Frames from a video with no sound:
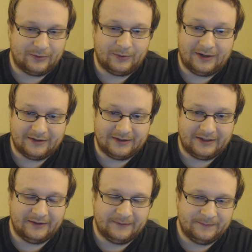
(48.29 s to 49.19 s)

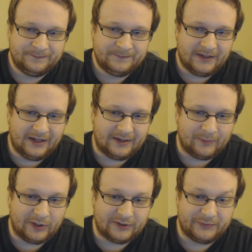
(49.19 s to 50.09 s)
quality
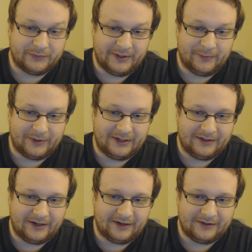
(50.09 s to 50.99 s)
and best frame
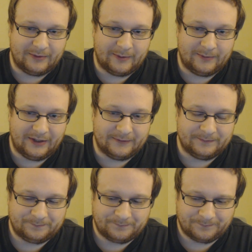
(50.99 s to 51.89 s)
rate out of the
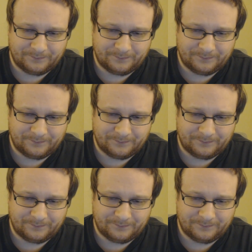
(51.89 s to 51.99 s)
webcam.